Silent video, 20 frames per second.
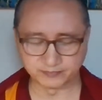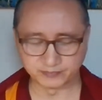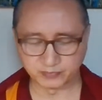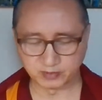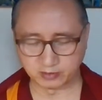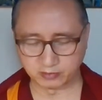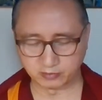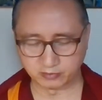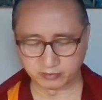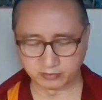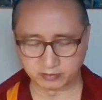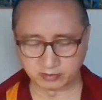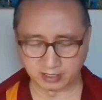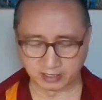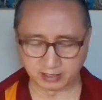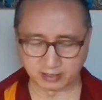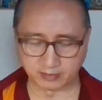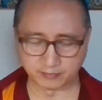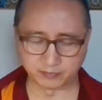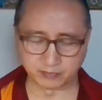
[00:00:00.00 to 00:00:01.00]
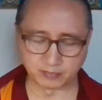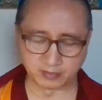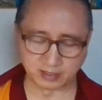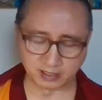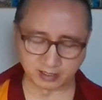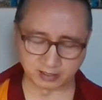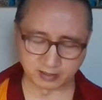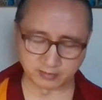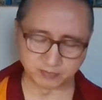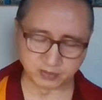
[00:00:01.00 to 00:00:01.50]
like a
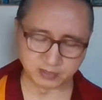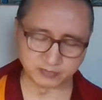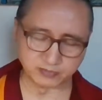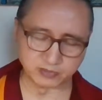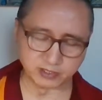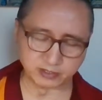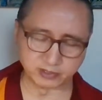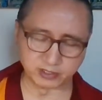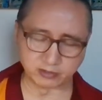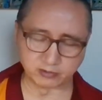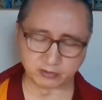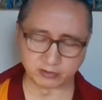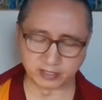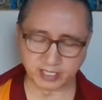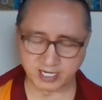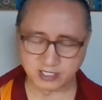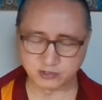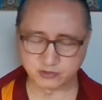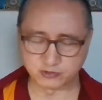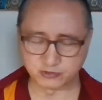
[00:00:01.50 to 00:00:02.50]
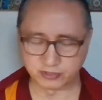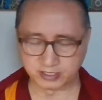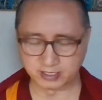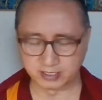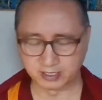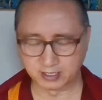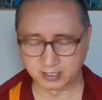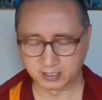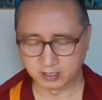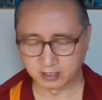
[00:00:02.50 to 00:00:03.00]
preliminary or entry,